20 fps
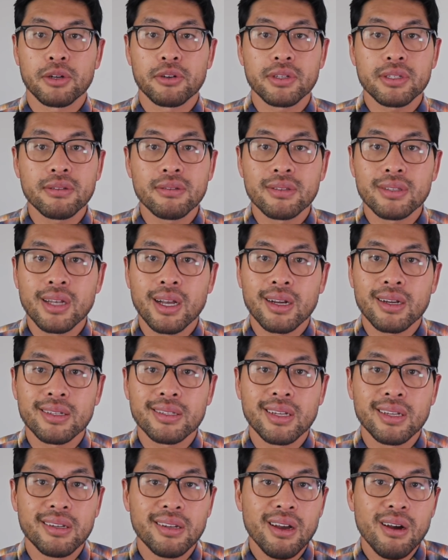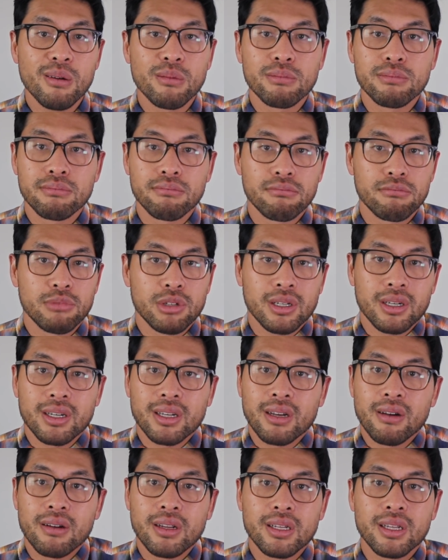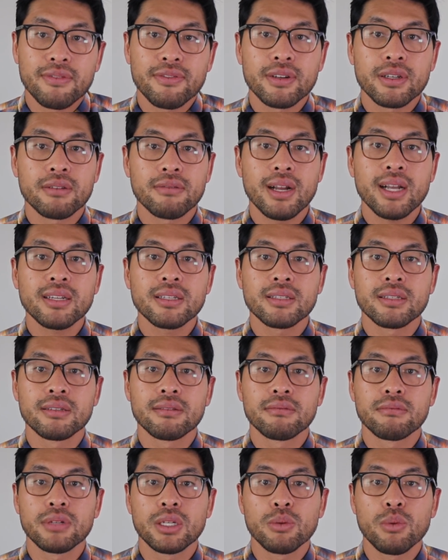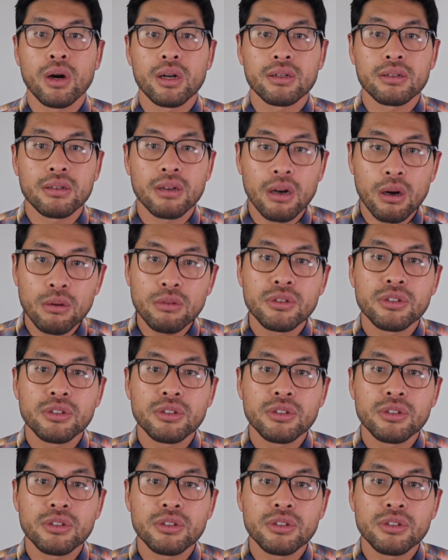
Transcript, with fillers: Krystal and Saagar said, no, we're gonna go in a different direction. We want our own